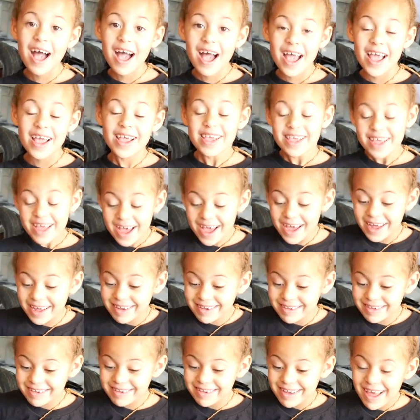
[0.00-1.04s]
Hi, yes.
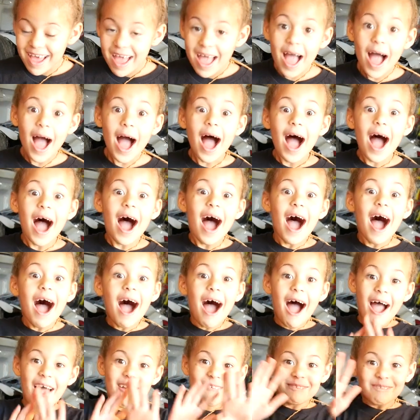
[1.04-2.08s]

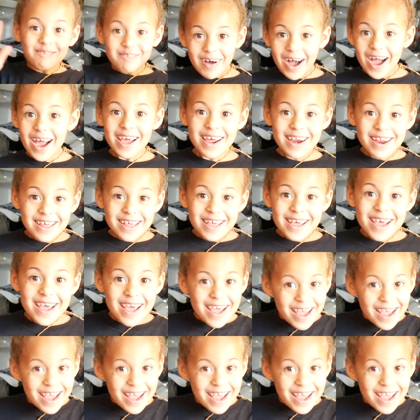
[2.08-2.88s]
I finally